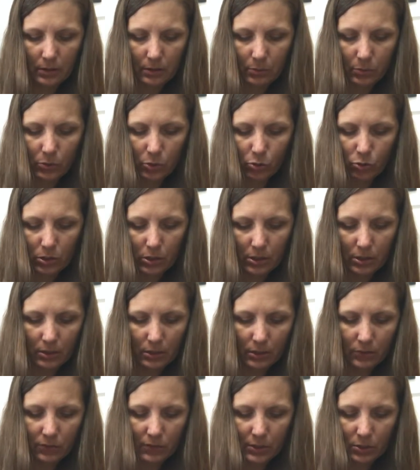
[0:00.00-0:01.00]
I'm gonna try to
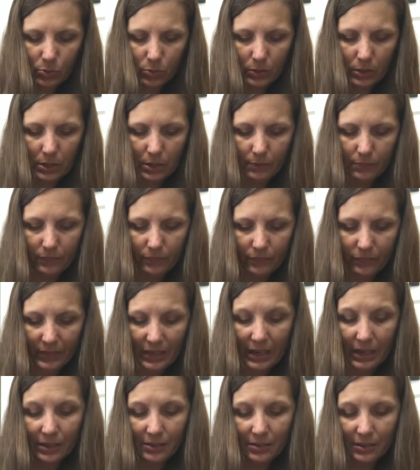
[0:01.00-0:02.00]
lift this one up.
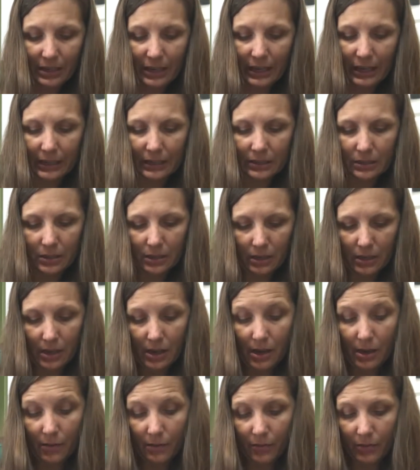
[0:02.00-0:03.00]
Yes, and
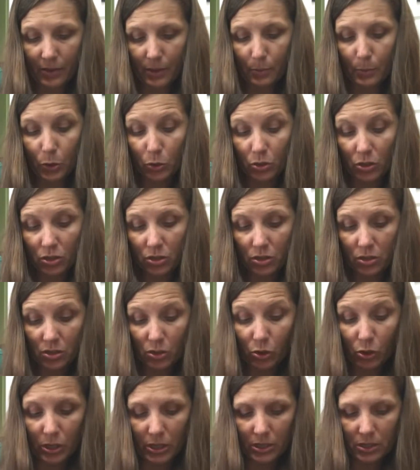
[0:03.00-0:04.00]
the mousse is
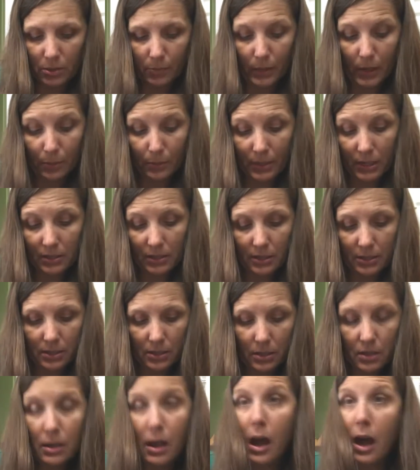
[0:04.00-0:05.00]
starting to melt because I
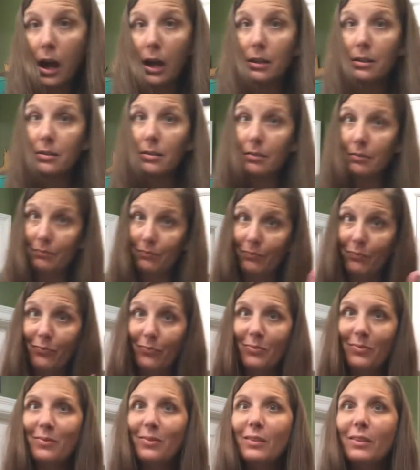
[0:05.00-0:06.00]
did not
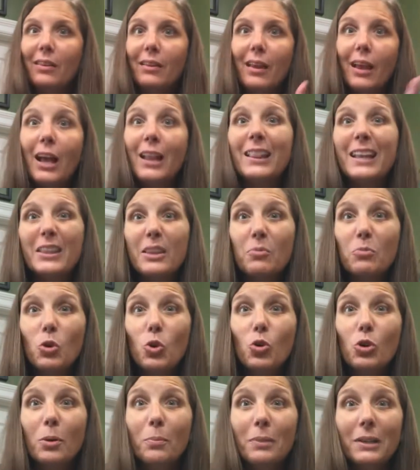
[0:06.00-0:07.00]
let them
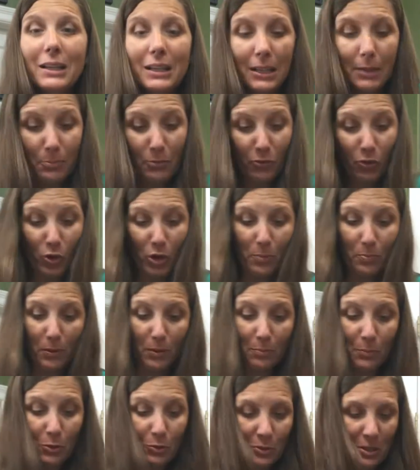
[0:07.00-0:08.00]
cool completely before you
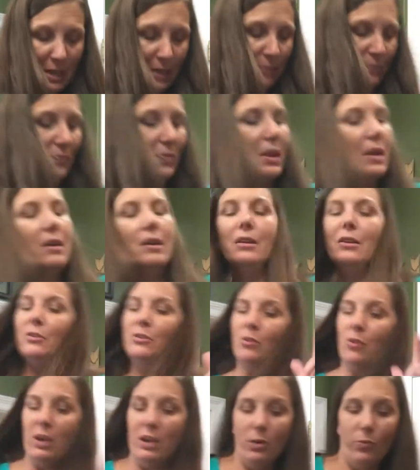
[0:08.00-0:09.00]
put mousse in.
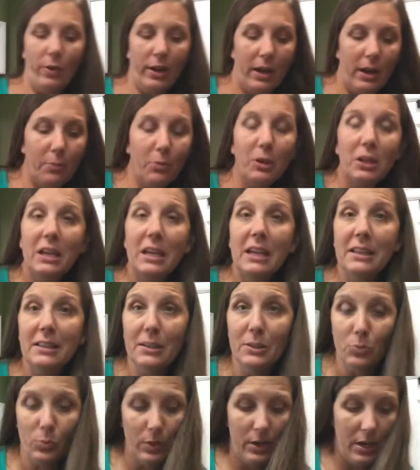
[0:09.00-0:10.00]
So anyway, i want to eat
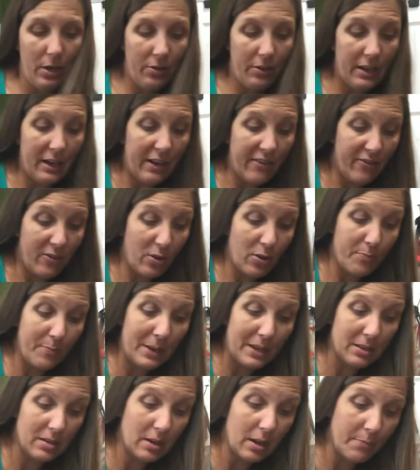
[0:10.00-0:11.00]
this one here that I've
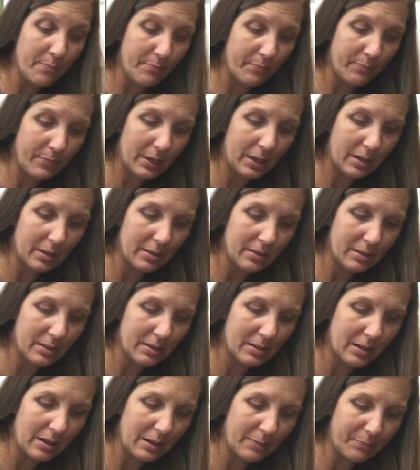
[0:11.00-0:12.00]
messed up because
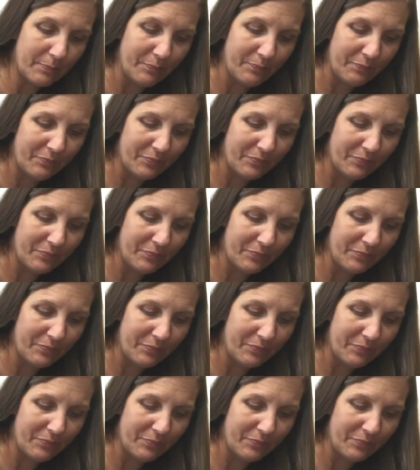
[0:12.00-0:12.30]
it's um